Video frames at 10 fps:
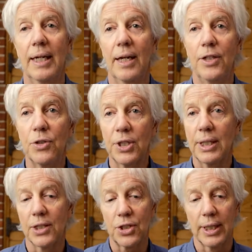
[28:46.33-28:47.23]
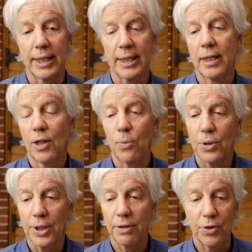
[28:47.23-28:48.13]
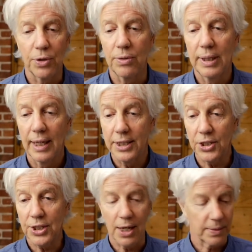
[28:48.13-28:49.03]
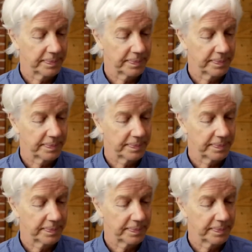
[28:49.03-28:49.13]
using this link will give you a discount.